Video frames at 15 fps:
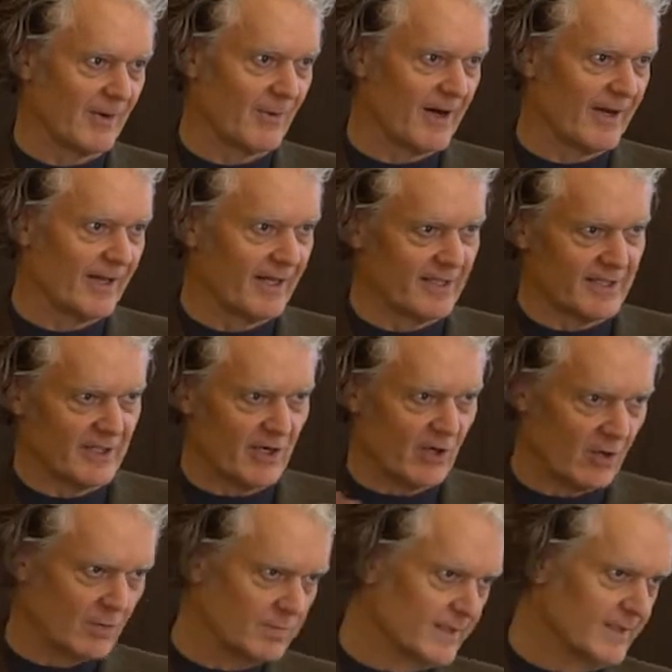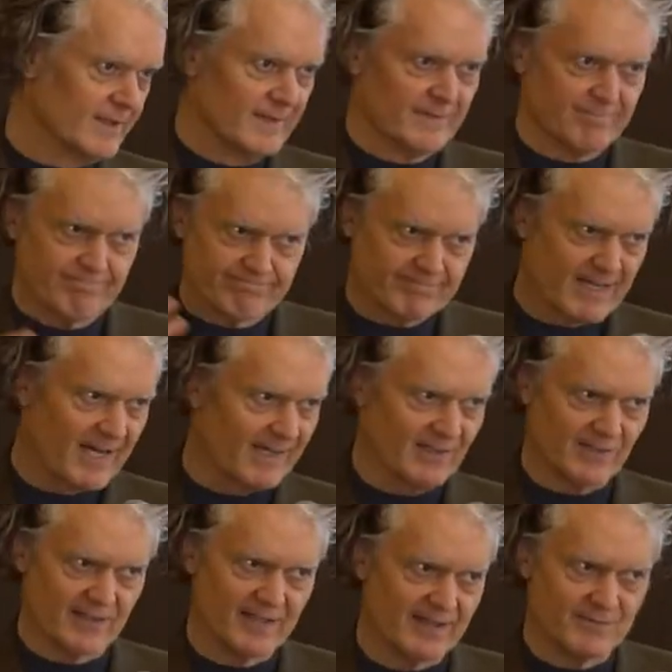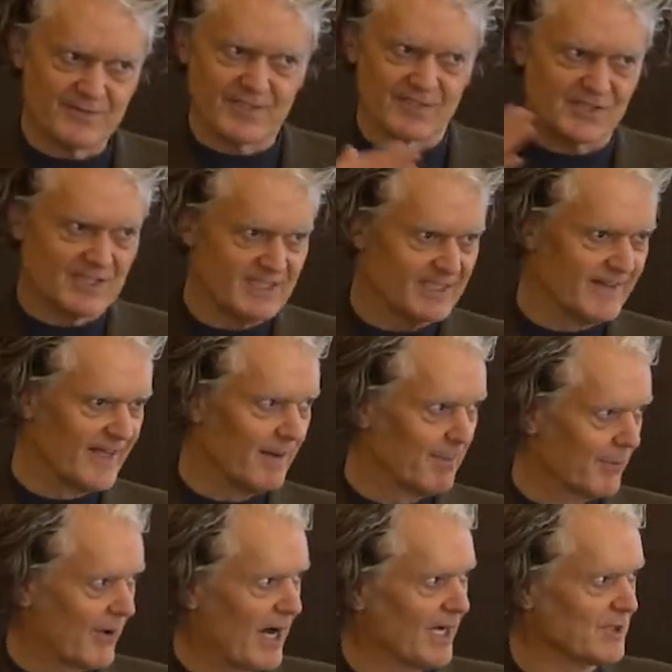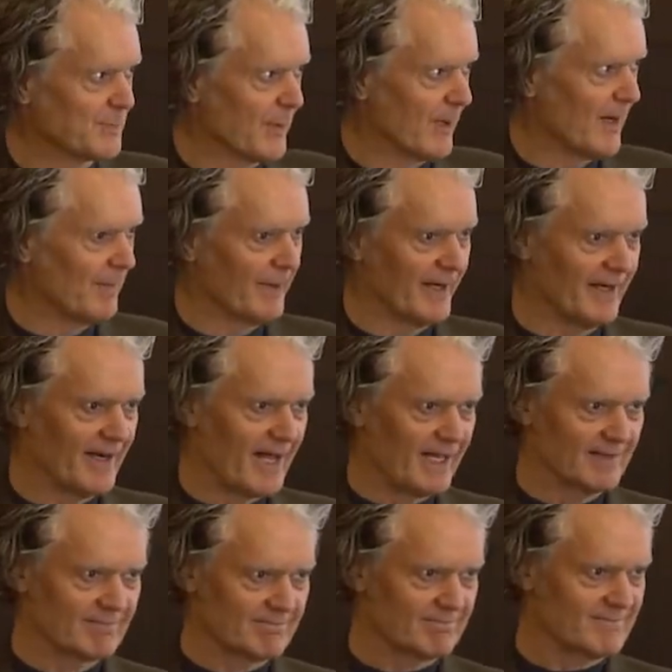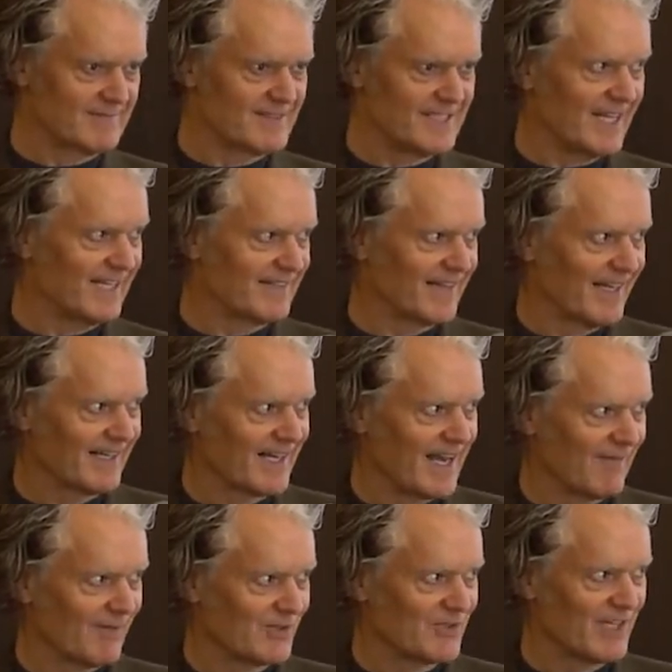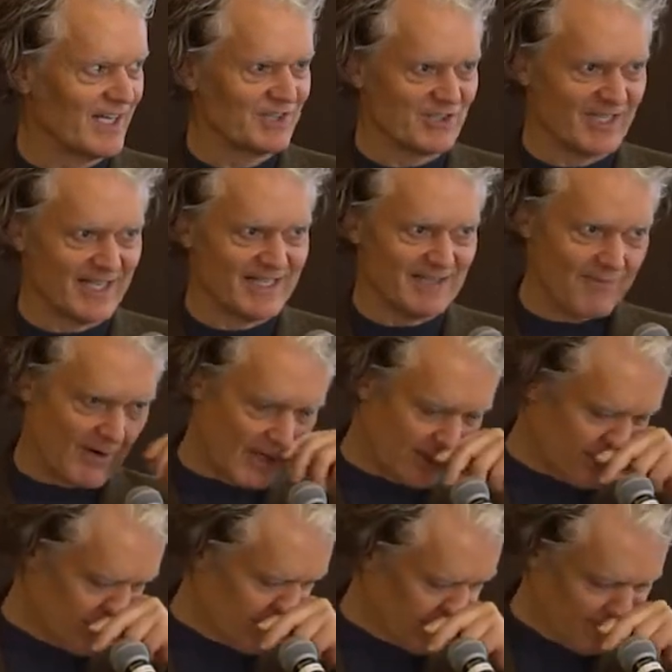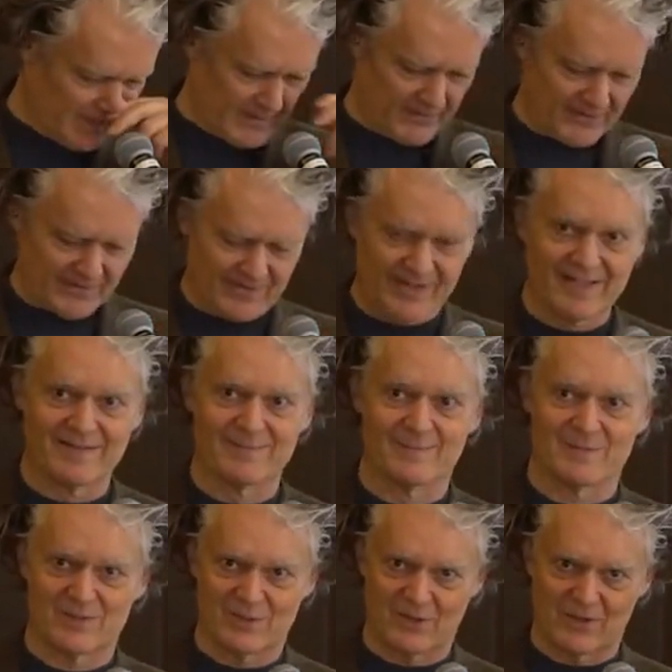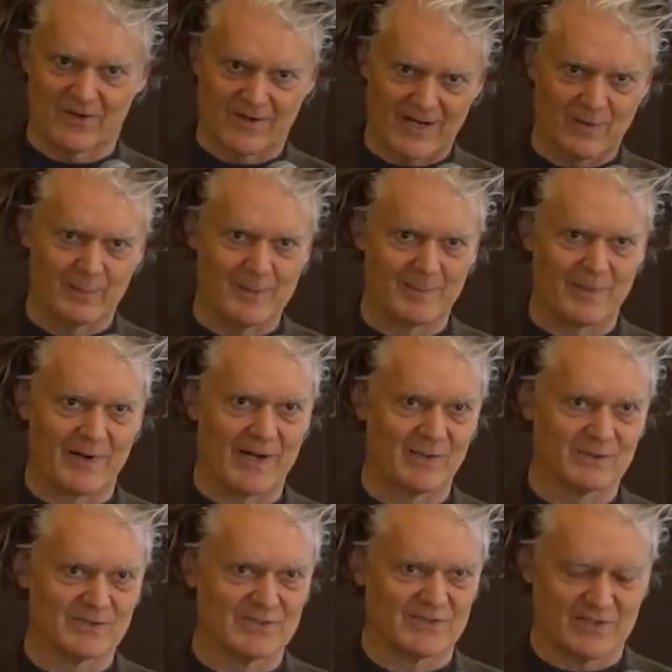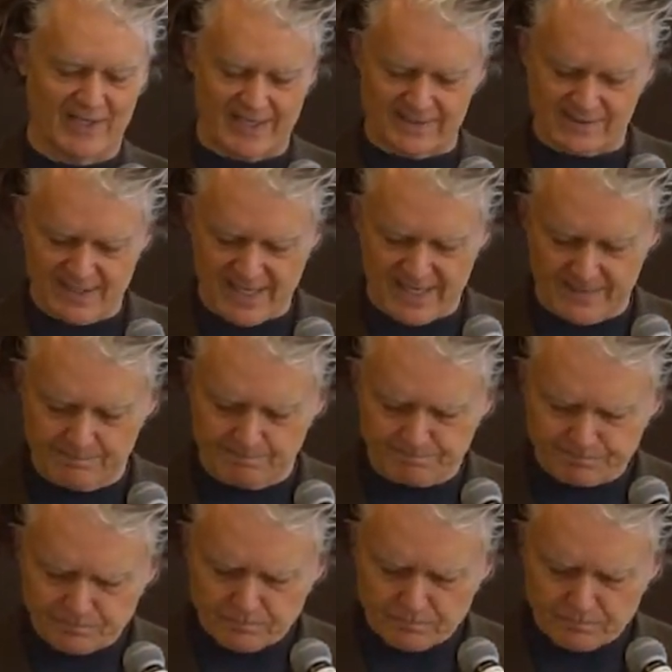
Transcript: I want to, you know, kind of live to see them prosper, I'm going to not take that conversation any farther, other than you heard how we pronounce his last name.